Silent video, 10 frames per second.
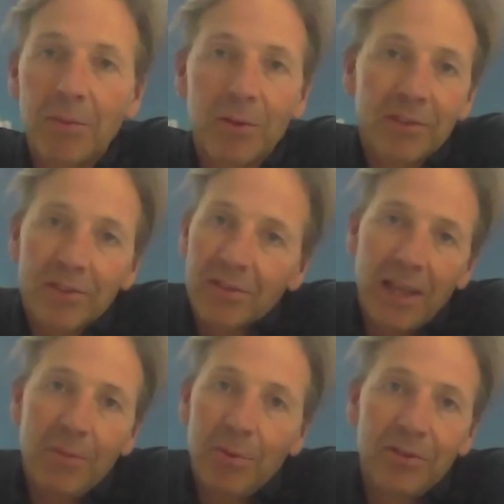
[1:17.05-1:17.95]
It
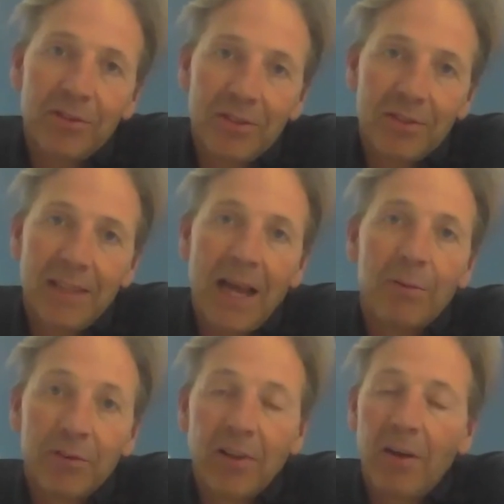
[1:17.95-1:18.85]
was, it was,
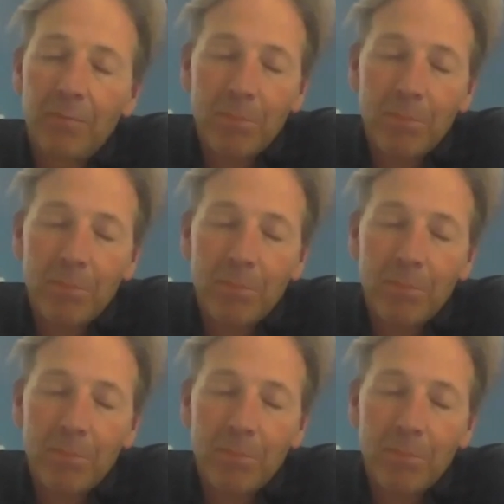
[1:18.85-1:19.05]
that was